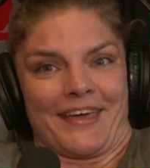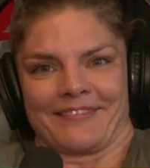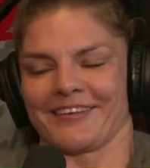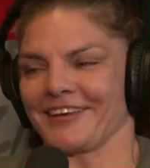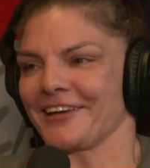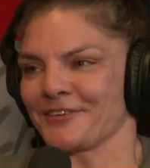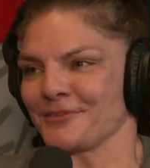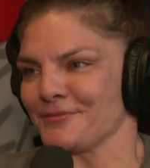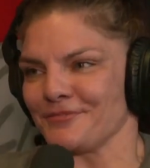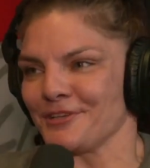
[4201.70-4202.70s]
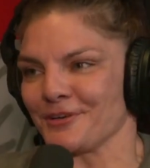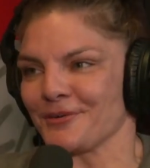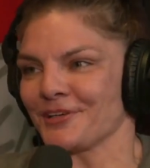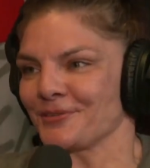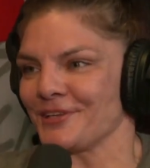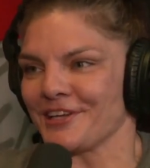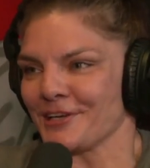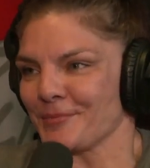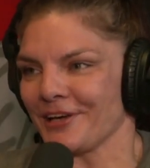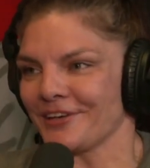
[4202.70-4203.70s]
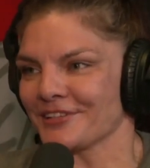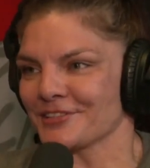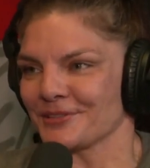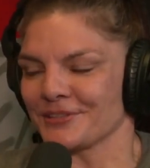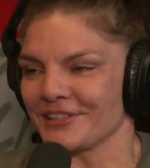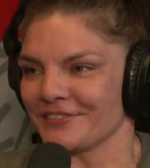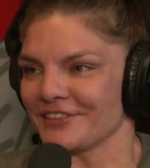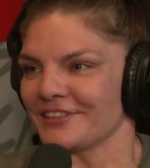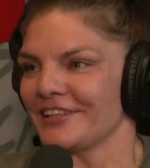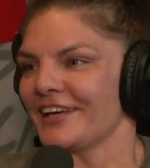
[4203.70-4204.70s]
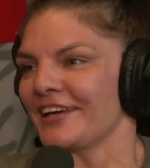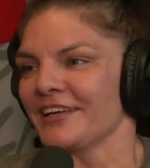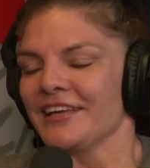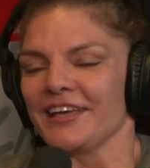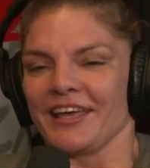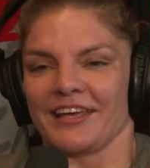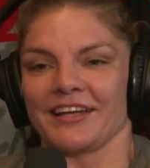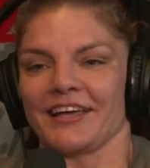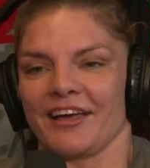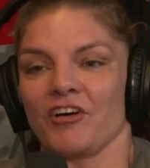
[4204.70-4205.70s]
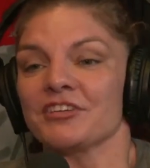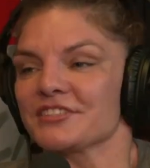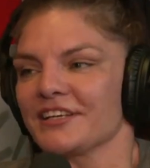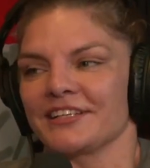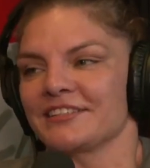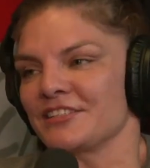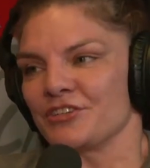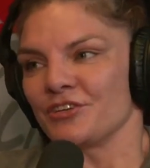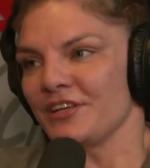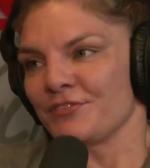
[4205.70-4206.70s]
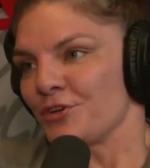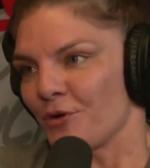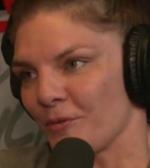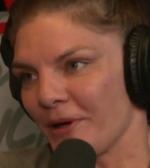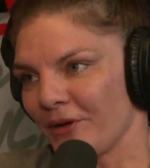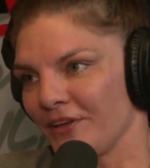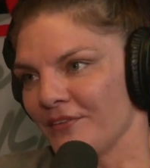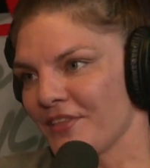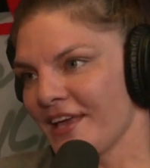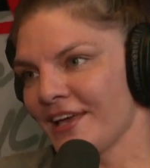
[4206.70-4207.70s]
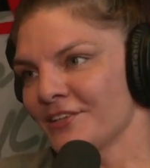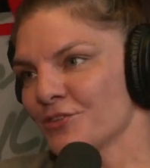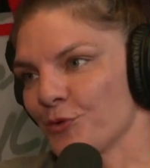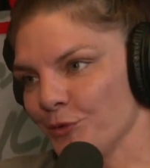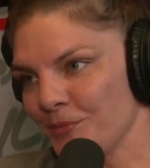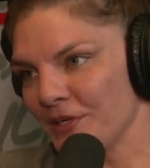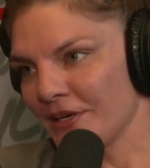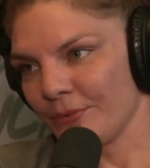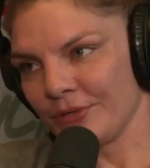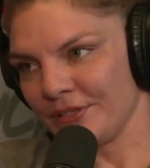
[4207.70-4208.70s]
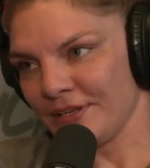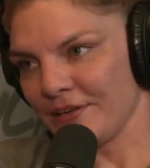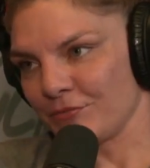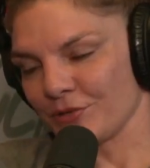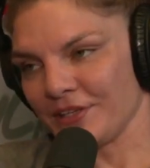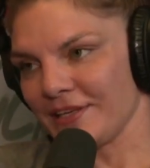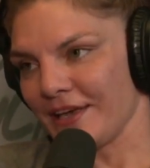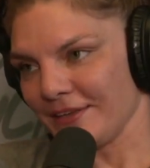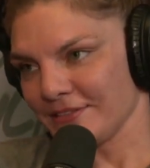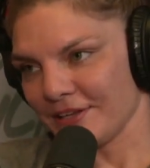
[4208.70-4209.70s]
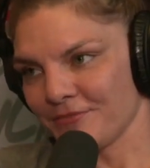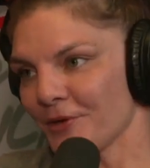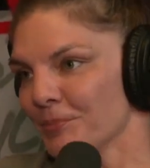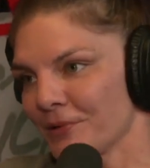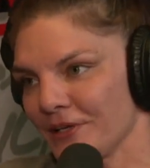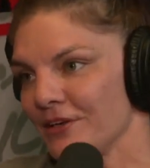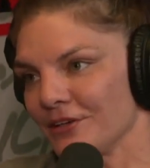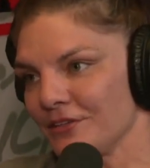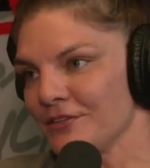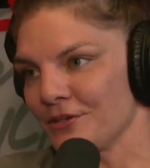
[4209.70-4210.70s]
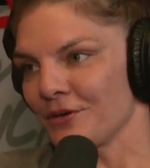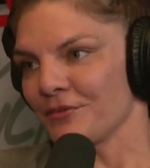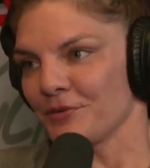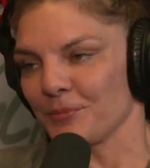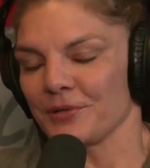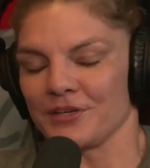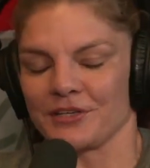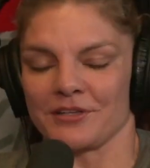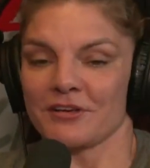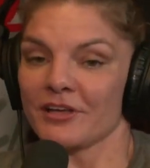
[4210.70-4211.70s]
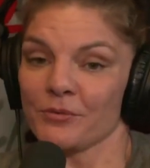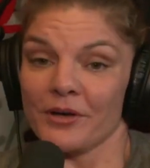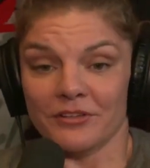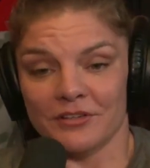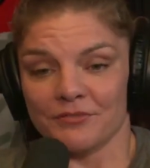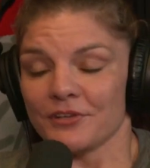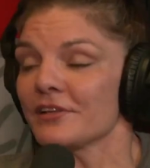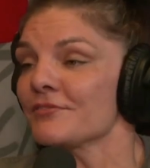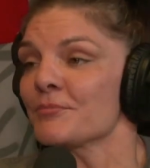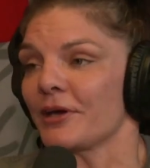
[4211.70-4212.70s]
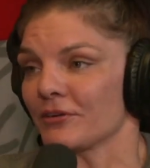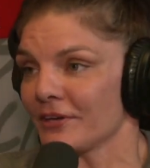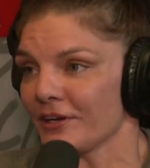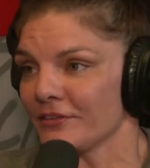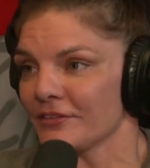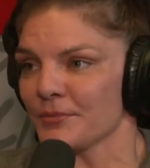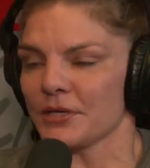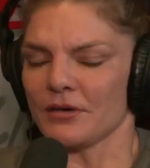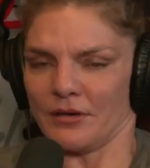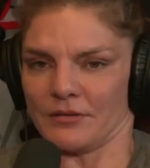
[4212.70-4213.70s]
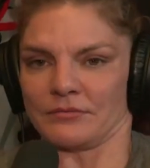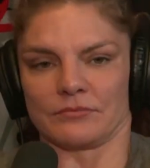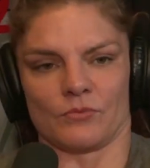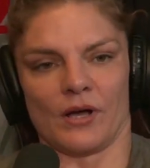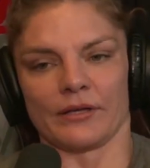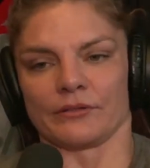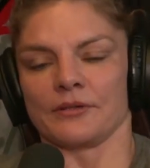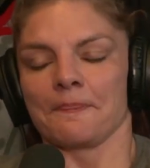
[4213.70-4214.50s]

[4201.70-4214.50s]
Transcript: Like, I don't need antibiotics or whatever. Yeah. And honestly, I didn't even know about it. If they hadn't told me, I wouldn't have really guessed. I felt pretty good. You know, I felt pretty good. They're like, well, you're going to feel even better now. I'm like, oh, wild.